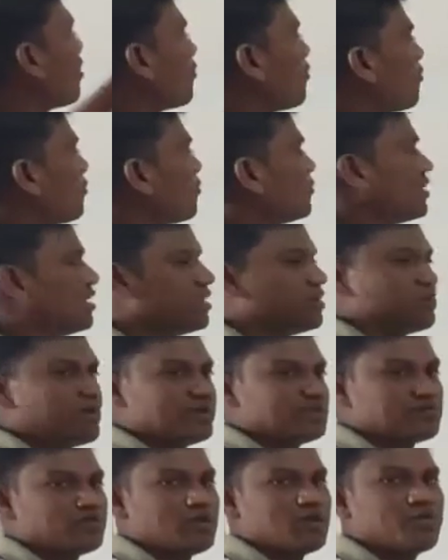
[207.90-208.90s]
the
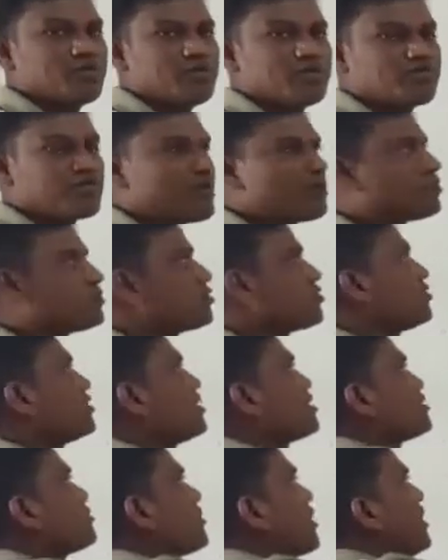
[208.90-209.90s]
image will be
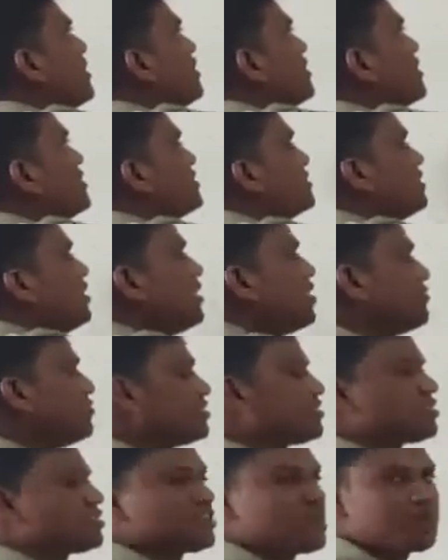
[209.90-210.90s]
formed. So that's why it
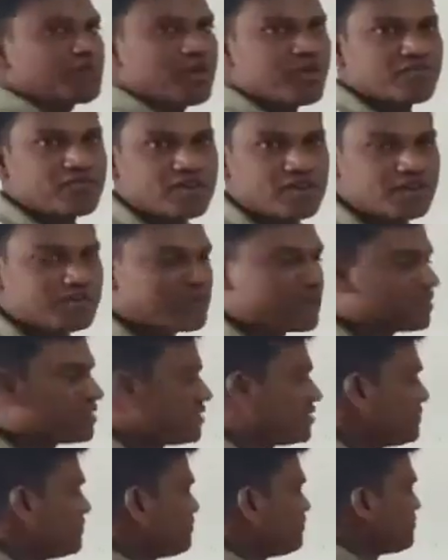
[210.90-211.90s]
is which type of
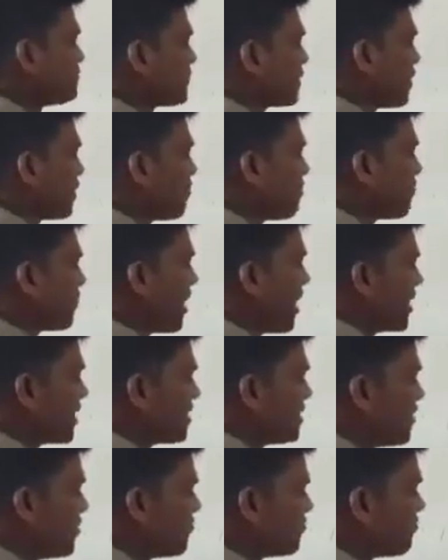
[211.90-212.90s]
image?
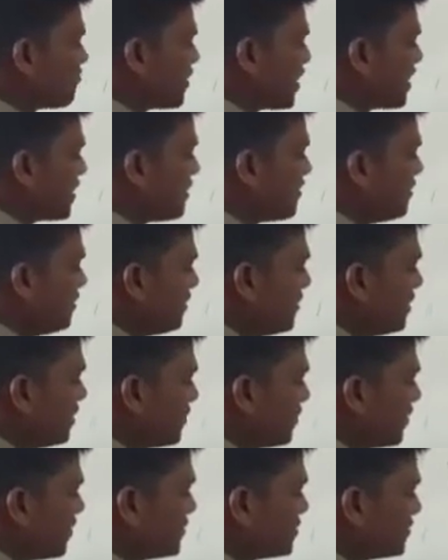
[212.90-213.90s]
Magnified
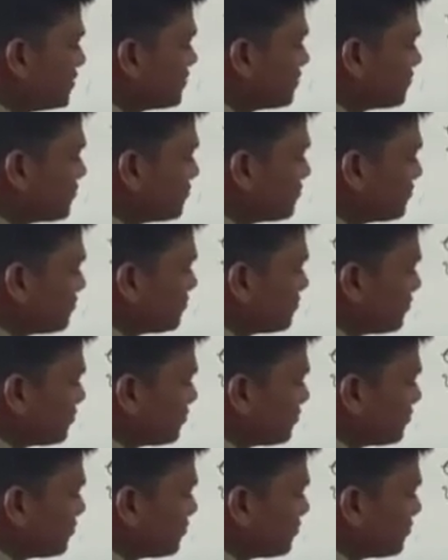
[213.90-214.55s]
image.